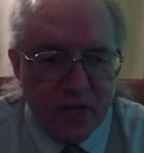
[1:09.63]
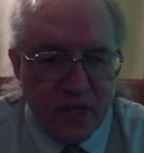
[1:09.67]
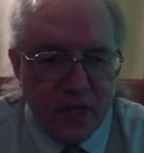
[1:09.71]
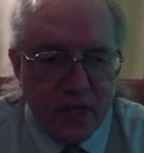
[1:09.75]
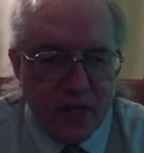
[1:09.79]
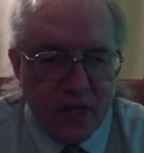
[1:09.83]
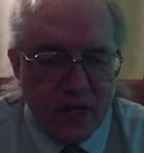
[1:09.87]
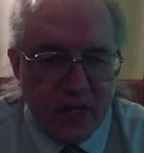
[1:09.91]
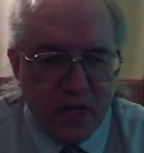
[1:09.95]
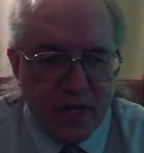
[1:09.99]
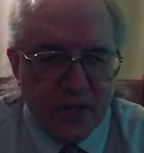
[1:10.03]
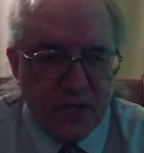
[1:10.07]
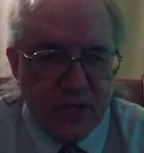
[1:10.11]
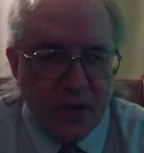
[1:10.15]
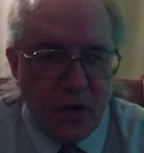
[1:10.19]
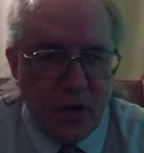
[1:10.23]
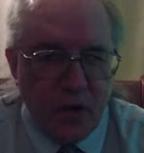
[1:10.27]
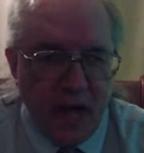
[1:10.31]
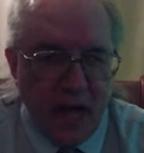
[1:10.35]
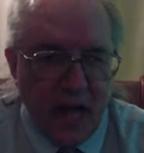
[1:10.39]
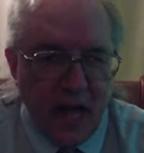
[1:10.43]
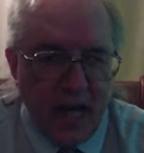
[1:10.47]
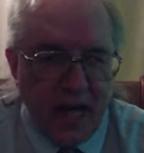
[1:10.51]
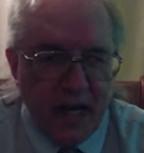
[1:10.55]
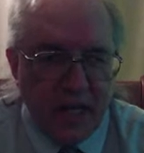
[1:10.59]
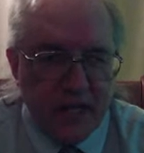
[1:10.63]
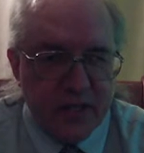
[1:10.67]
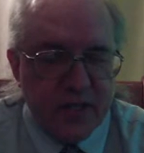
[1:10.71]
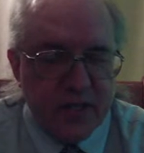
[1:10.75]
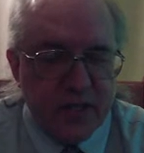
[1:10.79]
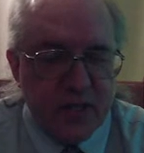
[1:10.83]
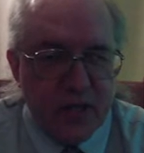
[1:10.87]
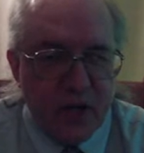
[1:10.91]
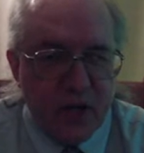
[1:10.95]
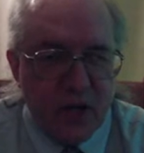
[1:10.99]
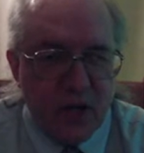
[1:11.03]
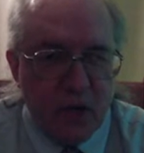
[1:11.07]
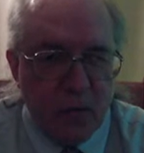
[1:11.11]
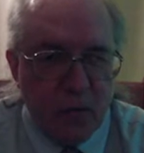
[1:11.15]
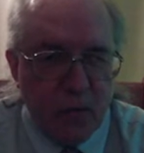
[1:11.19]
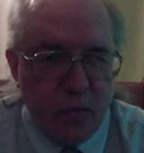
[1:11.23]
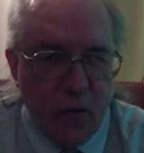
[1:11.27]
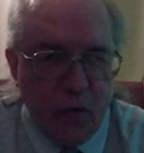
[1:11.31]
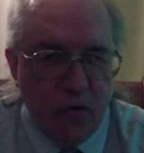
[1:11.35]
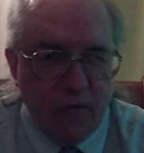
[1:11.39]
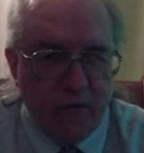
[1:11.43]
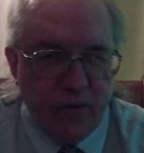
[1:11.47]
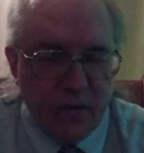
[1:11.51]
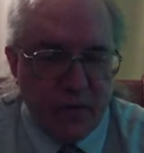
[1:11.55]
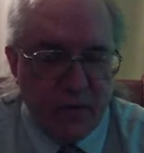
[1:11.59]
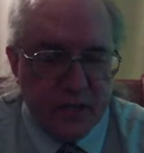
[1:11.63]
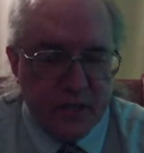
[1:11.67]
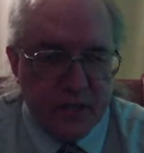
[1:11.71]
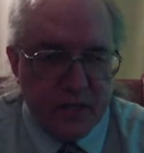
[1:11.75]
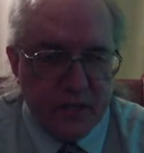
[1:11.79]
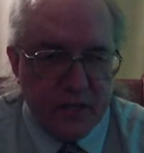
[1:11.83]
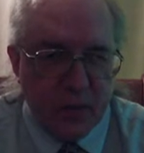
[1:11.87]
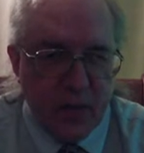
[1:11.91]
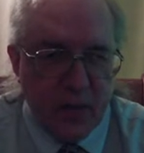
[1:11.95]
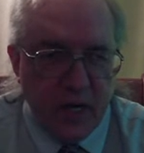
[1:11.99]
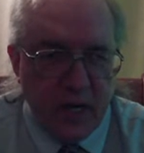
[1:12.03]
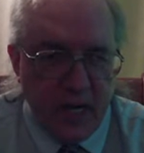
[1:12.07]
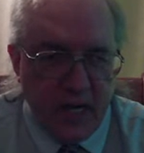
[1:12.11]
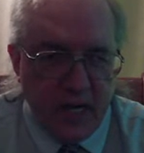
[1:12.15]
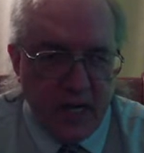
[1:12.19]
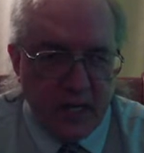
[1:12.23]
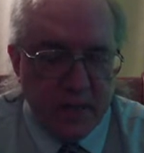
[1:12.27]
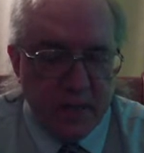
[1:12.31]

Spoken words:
is known as Roe v. Wade.